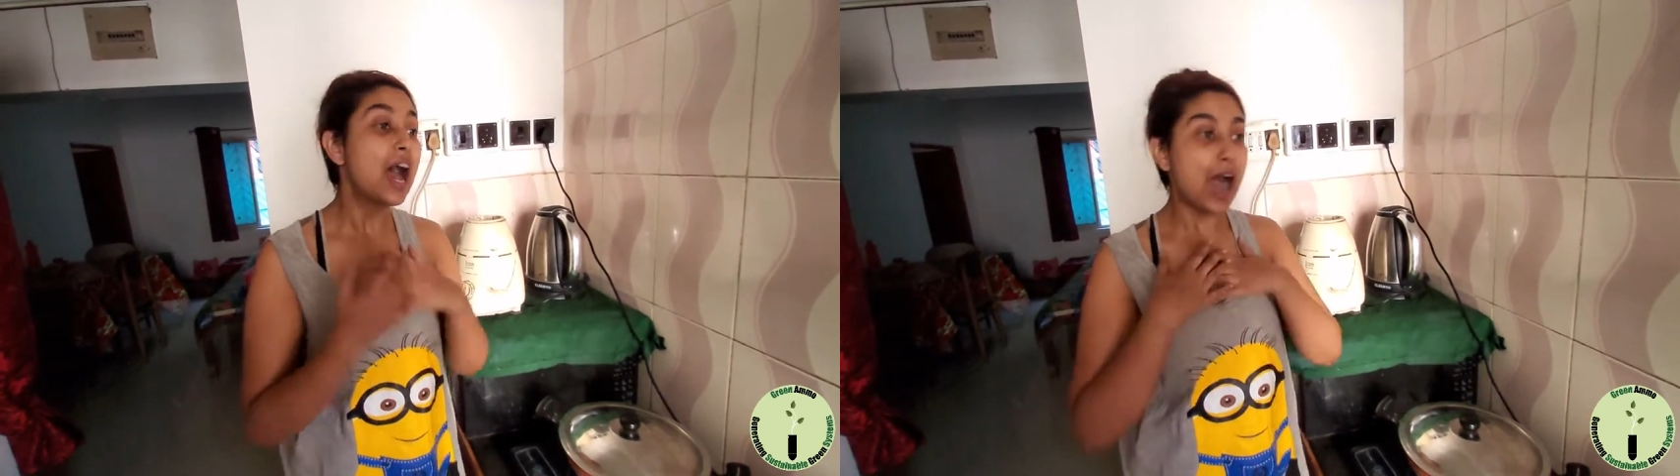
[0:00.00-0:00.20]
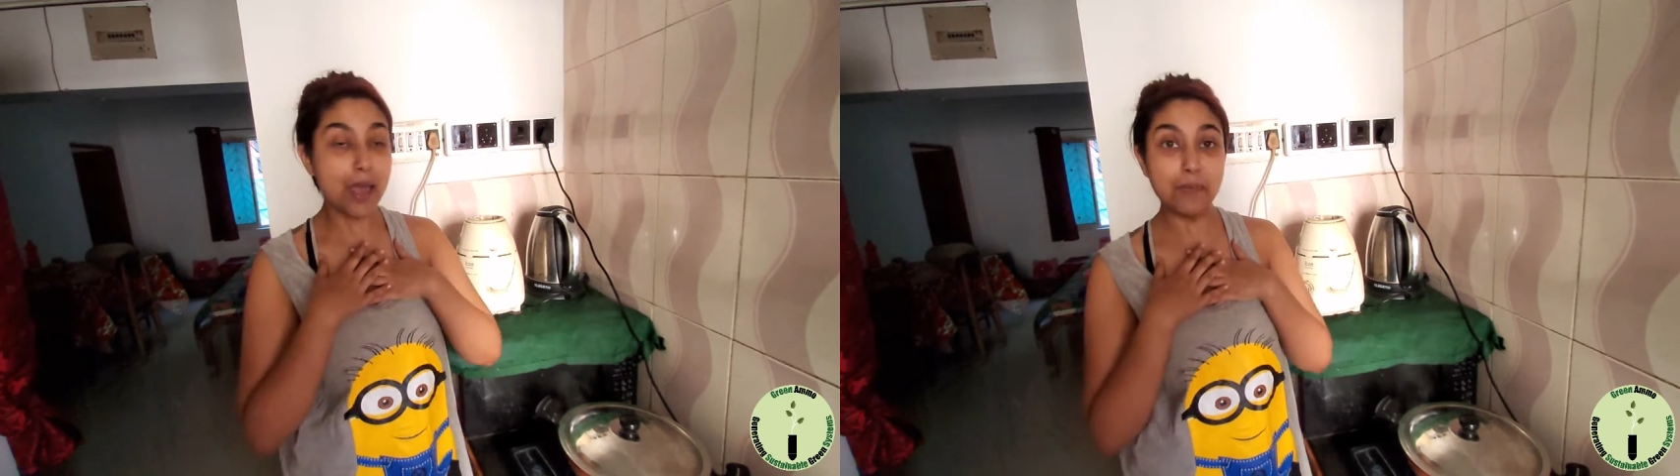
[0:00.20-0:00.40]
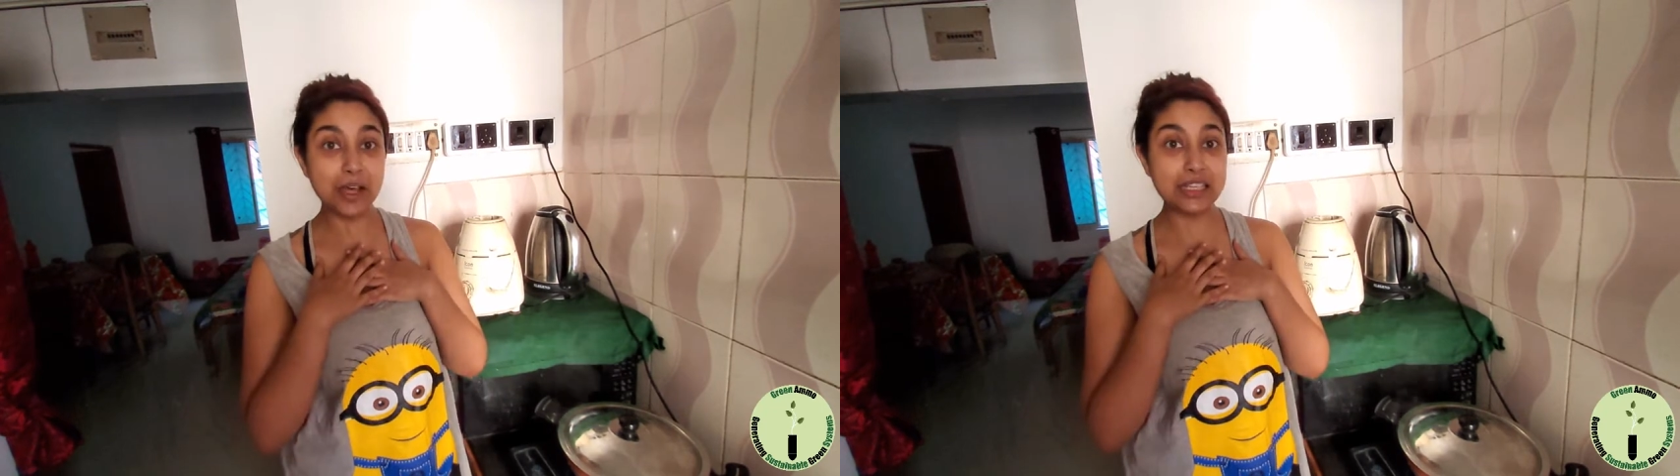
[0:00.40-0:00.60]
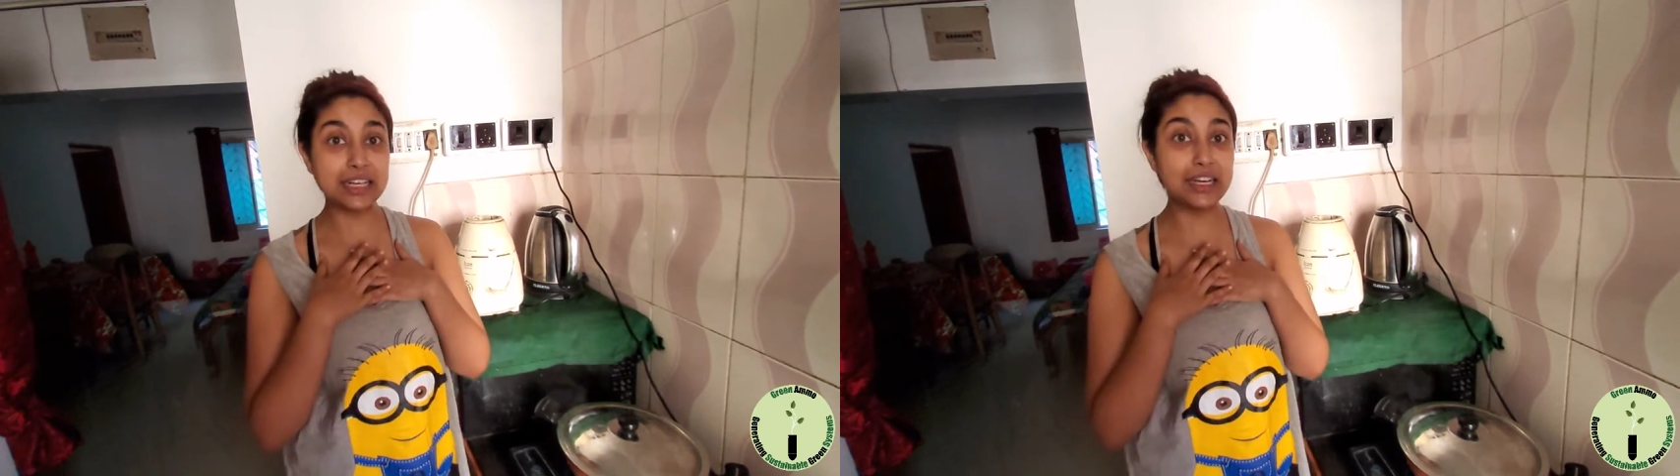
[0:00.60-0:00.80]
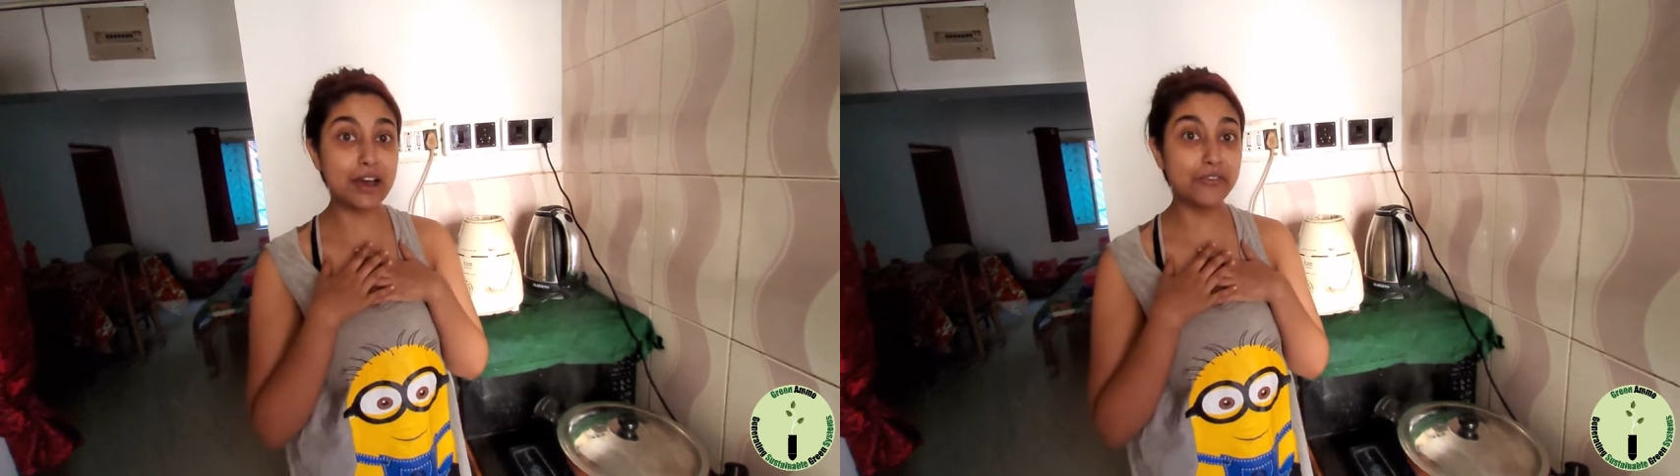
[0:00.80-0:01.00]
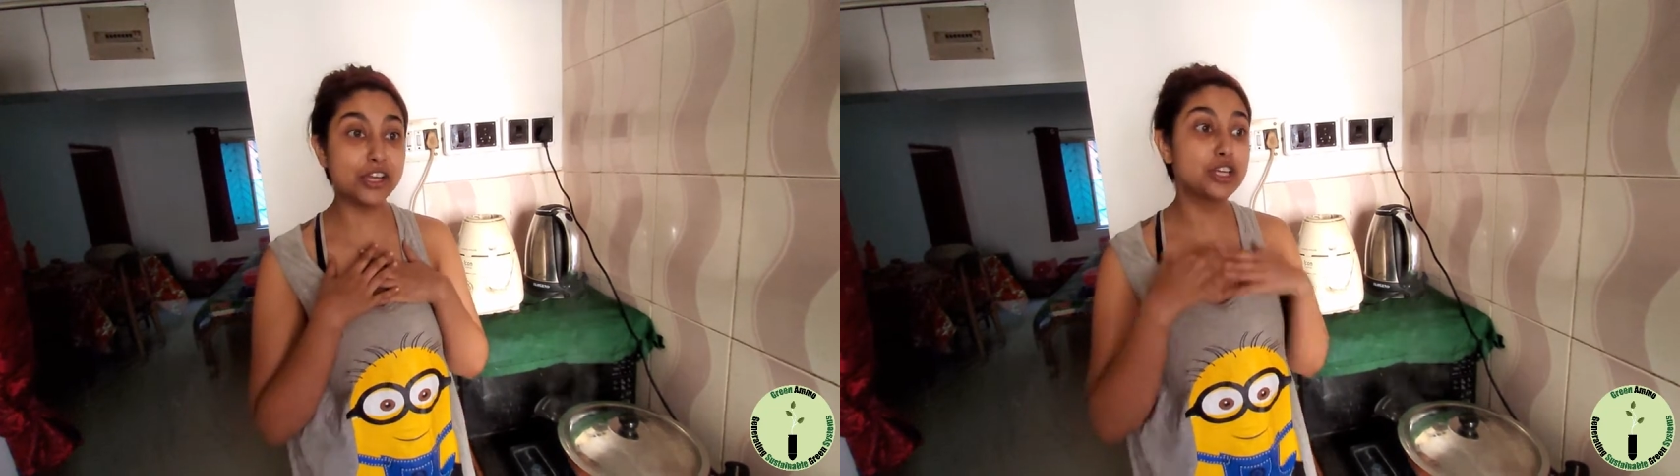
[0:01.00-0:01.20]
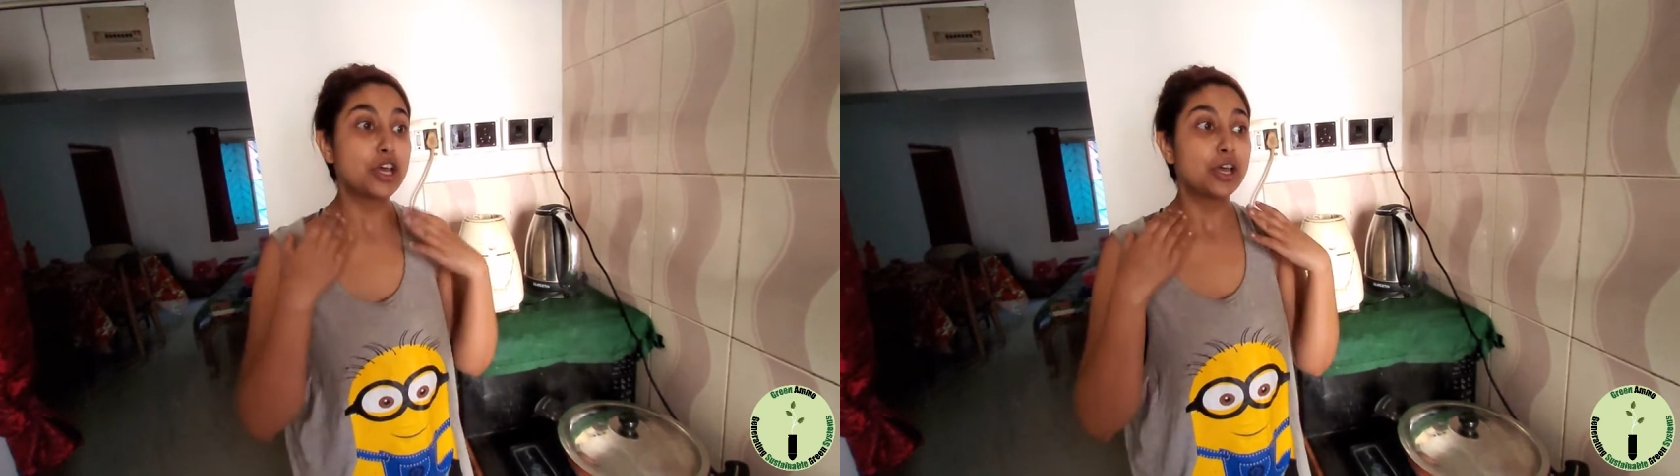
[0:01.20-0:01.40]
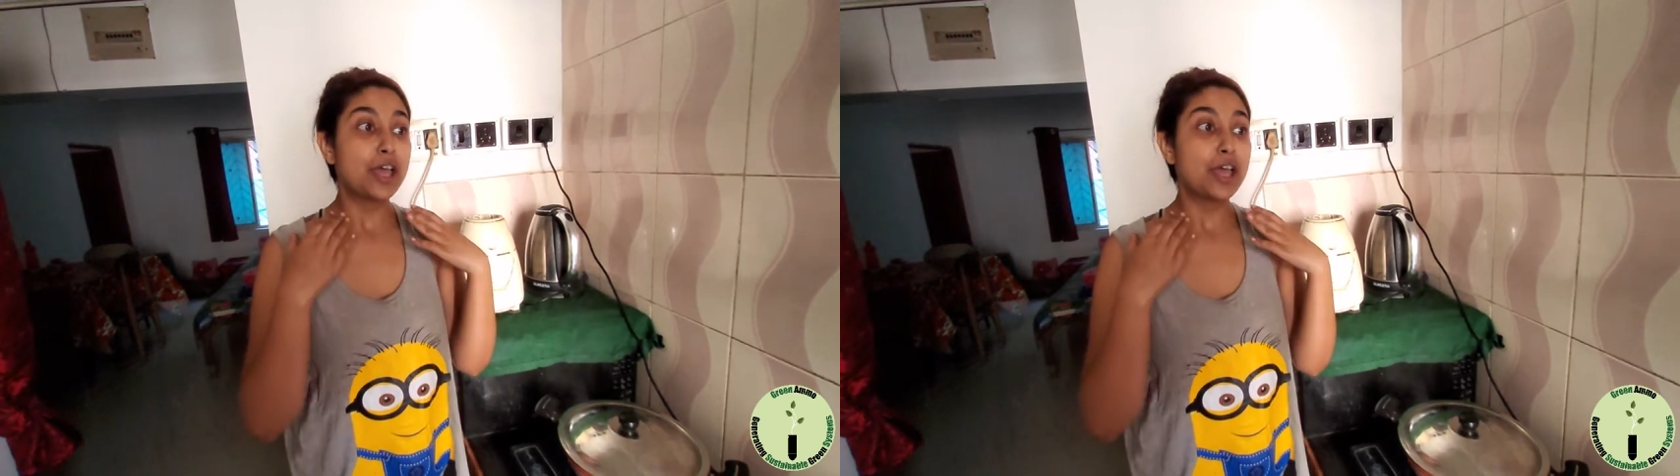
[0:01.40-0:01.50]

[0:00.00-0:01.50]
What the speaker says: I personally love it,